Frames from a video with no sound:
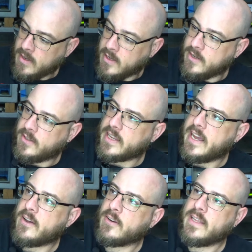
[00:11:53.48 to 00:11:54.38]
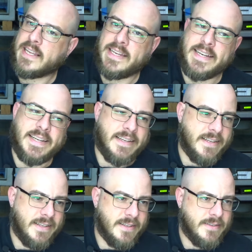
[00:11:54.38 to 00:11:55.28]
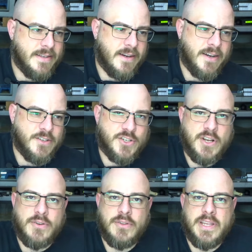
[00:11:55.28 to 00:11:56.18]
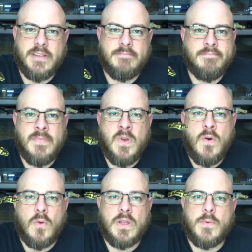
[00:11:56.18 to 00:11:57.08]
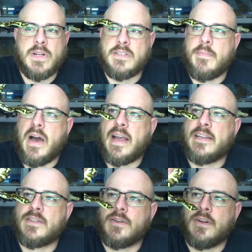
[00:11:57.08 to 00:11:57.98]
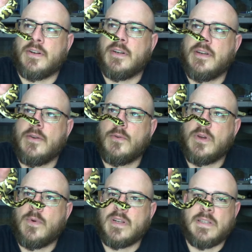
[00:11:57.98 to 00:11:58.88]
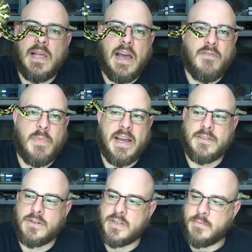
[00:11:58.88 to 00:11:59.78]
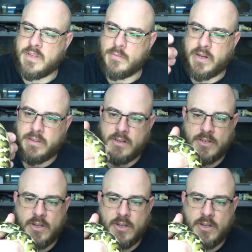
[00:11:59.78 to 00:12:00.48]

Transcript: you'll encounter like a, the odd jungle that only wants mice or only wants live mice or something, but there's